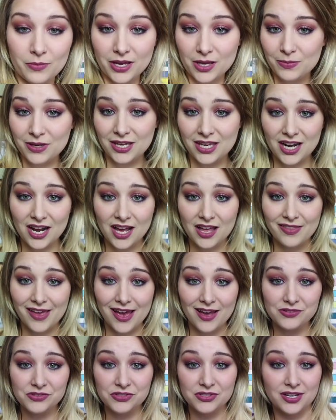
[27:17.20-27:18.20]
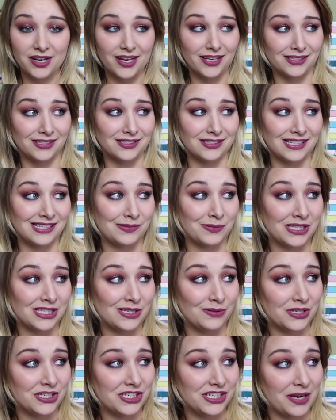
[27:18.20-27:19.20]
make me get out of the house today since I spent
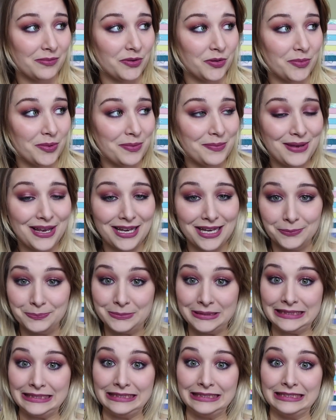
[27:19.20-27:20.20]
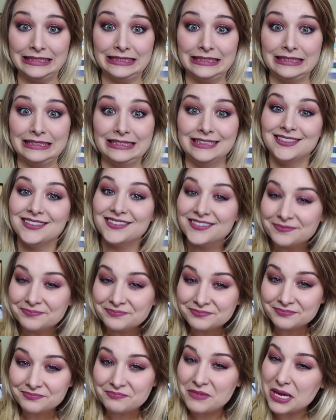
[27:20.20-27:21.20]
so much time on my makeup.
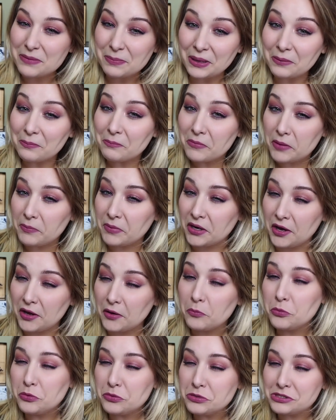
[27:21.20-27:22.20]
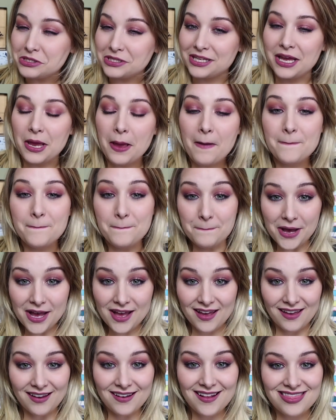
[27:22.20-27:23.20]
Maybe, maybe not. We'll see.
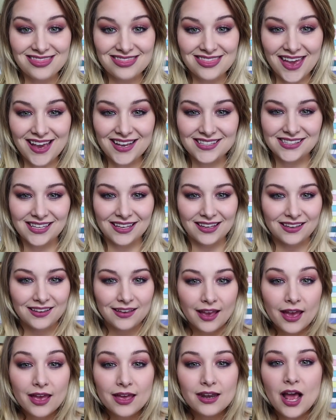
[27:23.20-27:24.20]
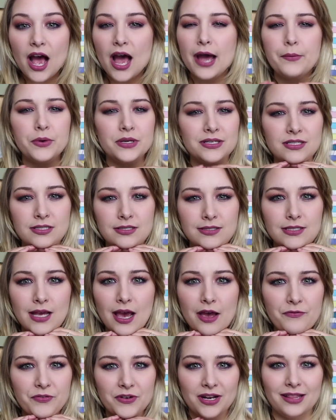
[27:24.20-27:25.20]
But thanks again. I would
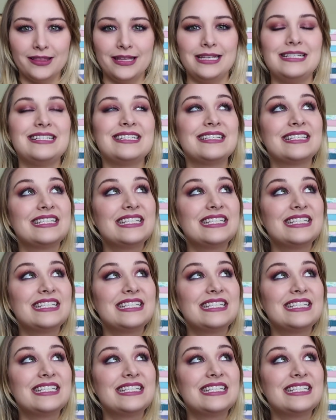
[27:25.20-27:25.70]
definitely